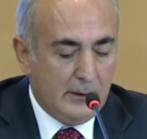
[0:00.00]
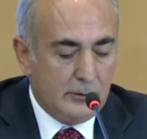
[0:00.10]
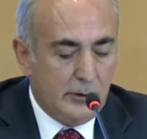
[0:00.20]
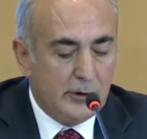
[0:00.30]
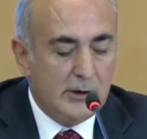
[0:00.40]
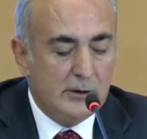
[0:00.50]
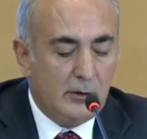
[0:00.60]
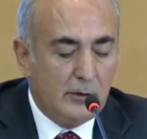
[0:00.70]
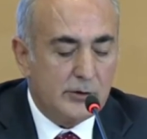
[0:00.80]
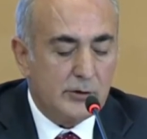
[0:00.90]
Turkey
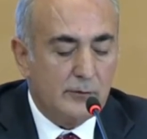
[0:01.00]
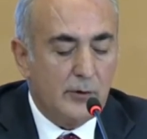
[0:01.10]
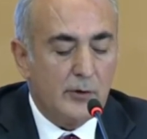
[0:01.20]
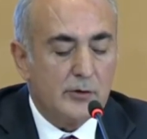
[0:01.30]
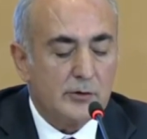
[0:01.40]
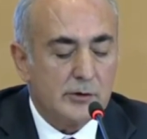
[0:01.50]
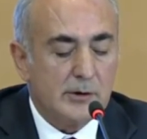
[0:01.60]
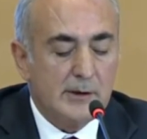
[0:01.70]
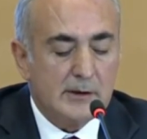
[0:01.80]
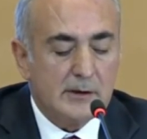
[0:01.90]
also works
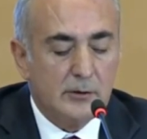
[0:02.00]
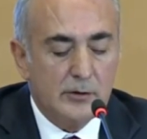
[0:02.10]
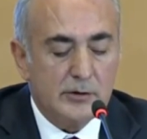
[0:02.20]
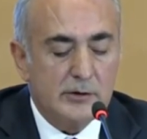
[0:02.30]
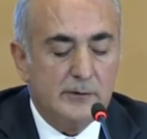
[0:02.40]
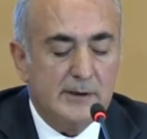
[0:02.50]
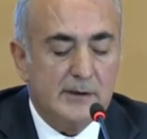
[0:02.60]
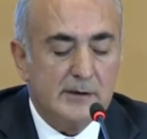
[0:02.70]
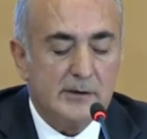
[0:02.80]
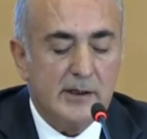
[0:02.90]
closely with
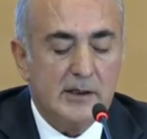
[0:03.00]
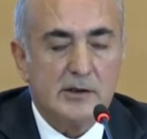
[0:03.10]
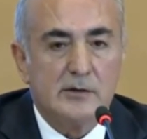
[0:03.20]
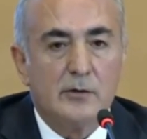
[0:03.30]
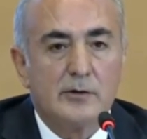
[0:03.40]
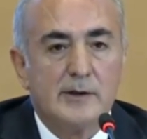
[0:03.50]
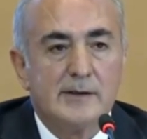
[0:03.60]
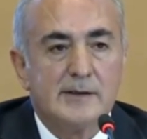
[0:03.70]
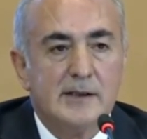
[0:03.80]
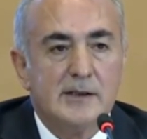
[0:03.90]
international
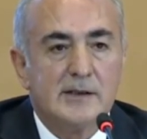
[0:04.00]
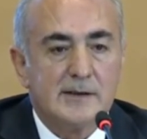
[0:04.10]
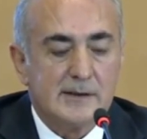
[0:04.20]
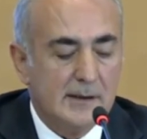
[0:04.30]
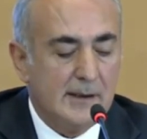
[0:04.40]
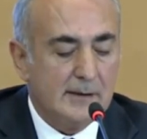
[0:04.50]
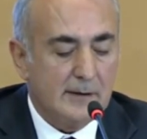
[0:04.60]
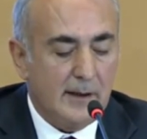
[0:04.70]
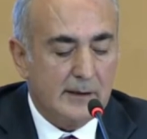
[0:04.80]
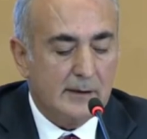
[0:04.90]
organizations
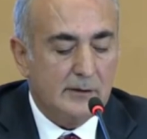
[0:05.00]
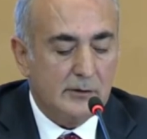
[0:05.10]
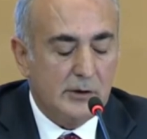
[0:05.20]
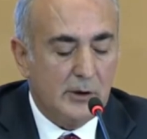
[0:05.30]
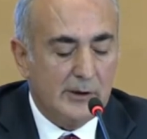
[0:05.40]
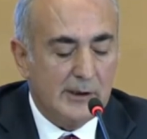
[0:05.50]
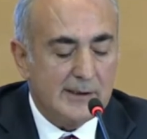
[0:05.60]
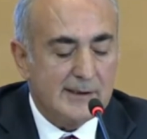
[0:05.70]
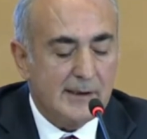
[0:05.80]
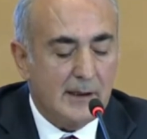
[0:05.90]
like the
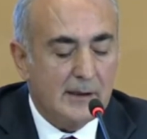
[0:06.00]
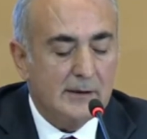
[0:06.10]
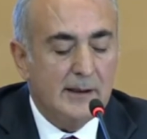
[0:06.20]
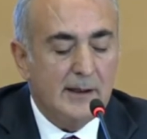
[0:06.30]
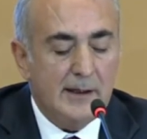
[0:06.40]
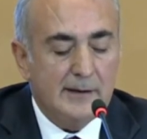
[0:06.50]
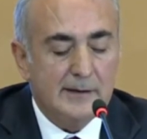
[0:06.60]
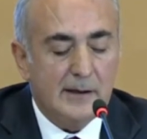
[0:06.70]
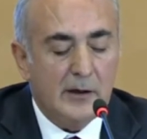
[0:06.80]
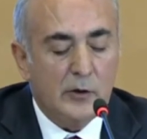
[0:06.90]
UNHCR
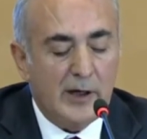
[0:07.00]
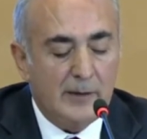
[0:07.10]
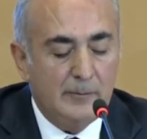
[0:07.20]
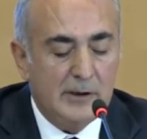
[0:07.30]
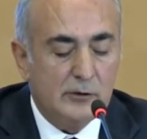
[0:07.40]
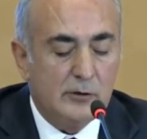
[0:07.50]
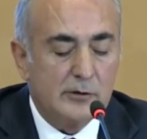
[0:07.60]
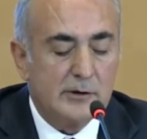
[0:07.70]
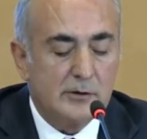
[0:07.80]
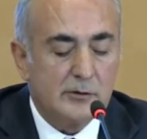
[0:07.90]
and the IOM in
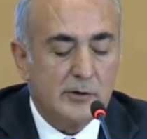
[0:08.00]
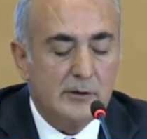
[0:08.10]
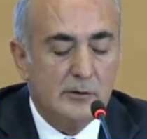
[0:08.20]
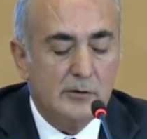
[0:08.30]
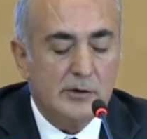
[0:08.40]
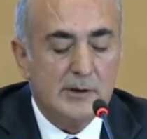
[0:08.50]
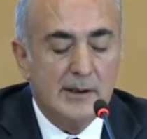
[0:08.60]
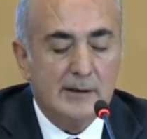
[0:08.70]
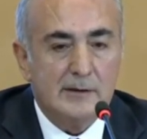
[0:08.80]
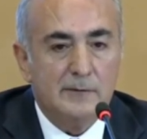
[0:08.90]
order to reduce
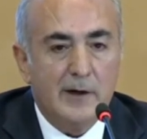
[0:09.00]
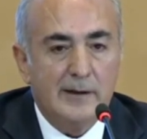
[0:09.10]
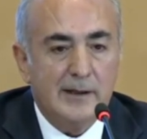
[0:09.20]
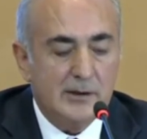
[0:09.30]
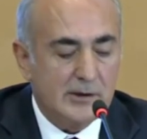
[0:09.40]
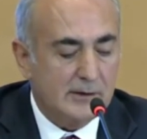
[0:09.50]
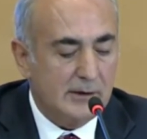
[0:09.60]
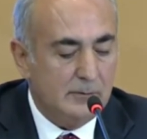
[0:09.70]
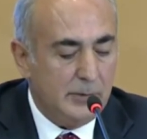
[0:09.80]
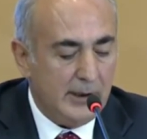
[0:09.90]
the financial
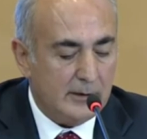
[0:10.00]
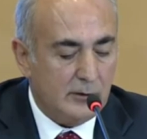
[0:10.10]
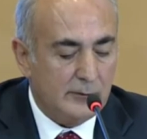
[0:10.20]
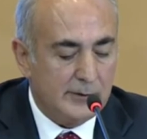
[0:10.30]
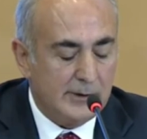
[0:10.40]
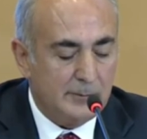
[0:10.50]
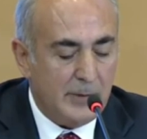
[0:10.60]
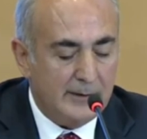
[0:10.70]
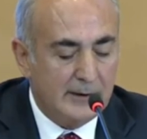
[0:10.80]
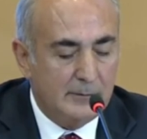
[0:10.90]
impact of the
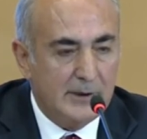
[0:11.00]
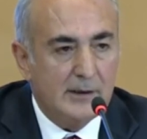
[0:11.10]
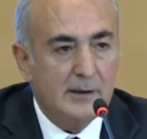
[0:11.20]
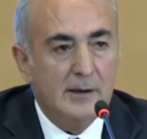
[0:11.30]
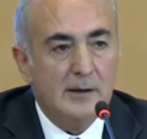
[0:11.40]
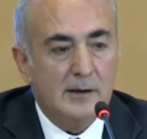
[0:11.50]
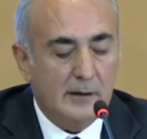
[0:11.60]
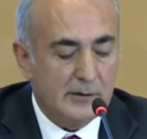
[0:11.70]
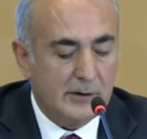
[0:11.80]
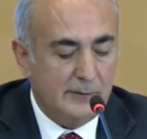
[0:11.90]
pandemic
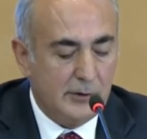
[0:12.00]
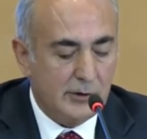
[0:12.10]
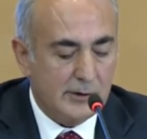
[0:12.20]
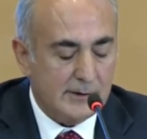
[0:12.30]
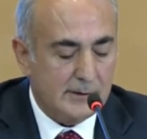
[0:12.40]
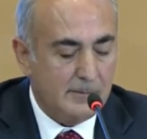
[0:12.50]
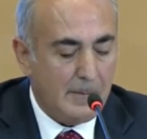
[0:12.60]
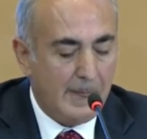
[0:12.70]
on refugees.